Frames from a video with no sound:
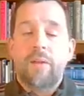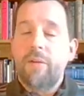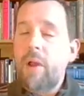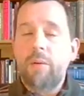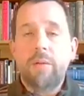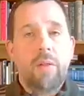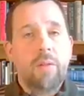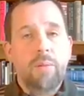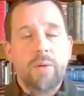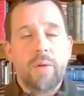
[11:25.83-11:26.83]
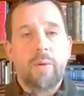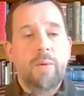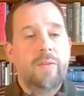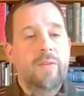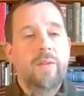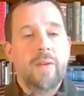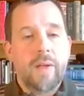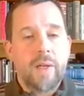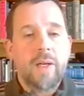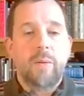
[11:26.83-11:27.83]
Throughout the book, we see
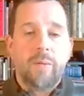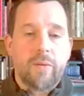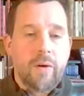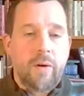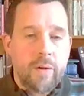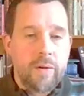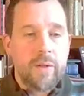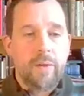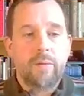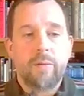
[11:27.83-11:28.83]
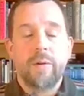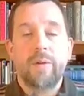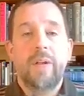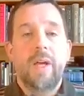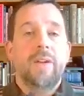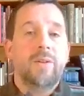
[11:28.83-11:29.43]
that God was calling Israel